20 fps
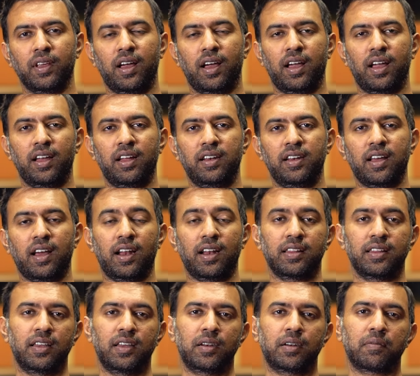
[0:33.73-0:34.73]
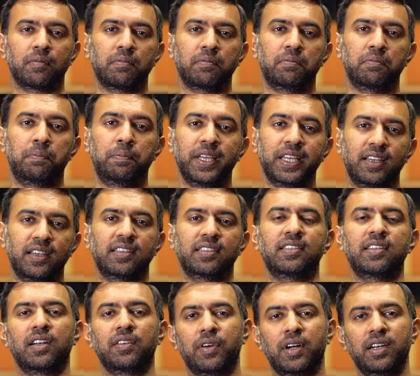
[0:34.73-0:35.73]
And another
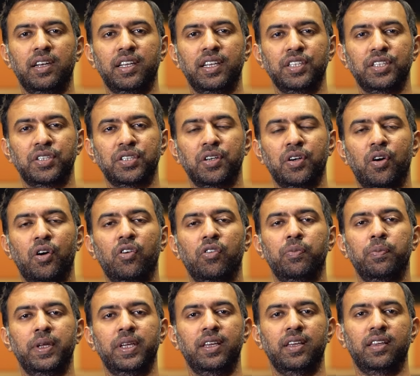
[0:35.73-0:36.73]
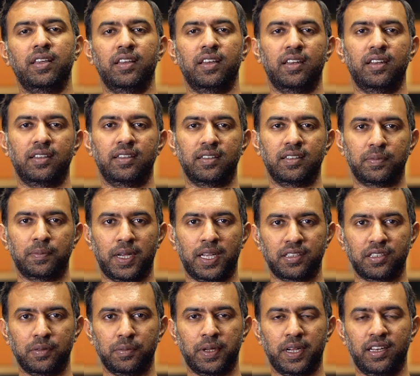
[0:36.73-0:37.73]
biggest advantage of being here in this
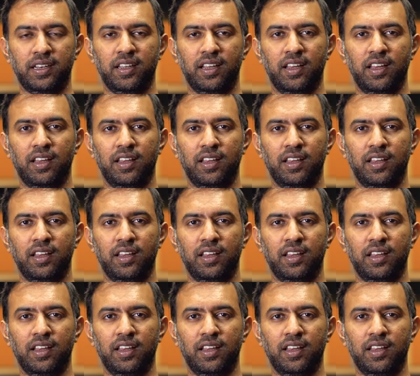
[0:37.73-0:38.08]
mastermind